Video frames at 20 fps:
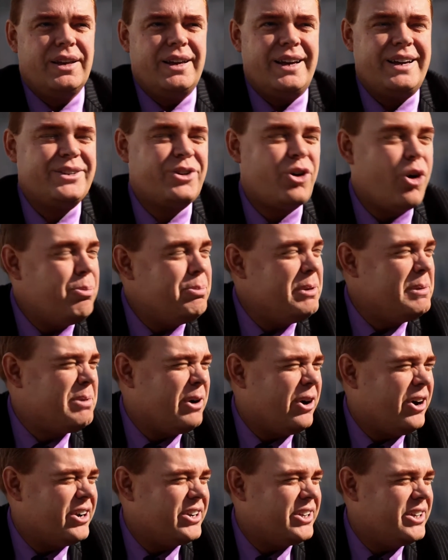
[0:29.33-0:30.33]
And copy
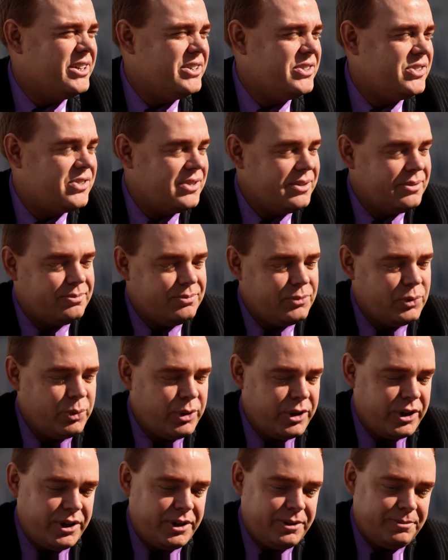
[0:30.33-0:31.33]
parties
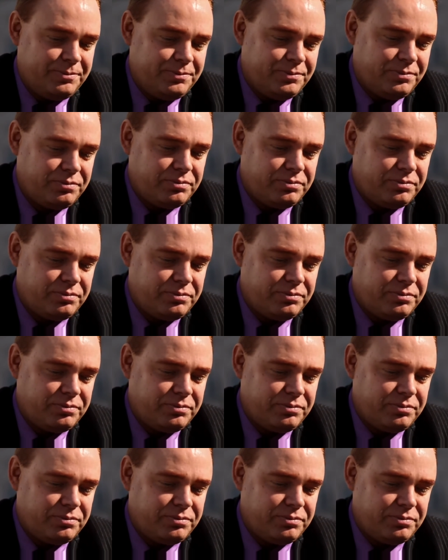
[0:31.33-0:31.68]
were